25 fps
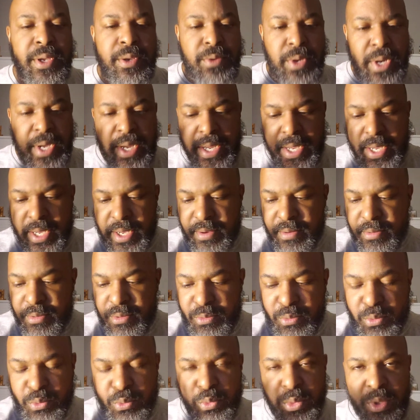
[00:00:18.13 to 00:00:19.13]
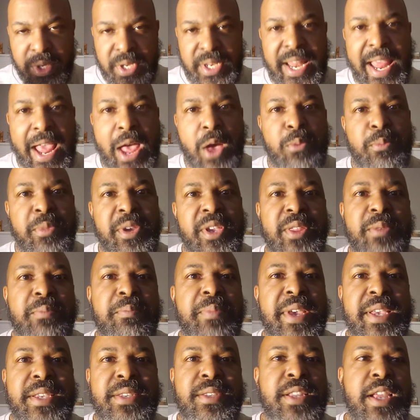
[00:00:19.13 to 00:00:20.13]
would now be the
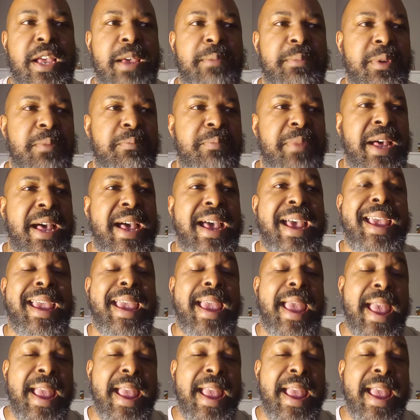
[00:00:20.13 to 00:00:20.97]
best time to buy?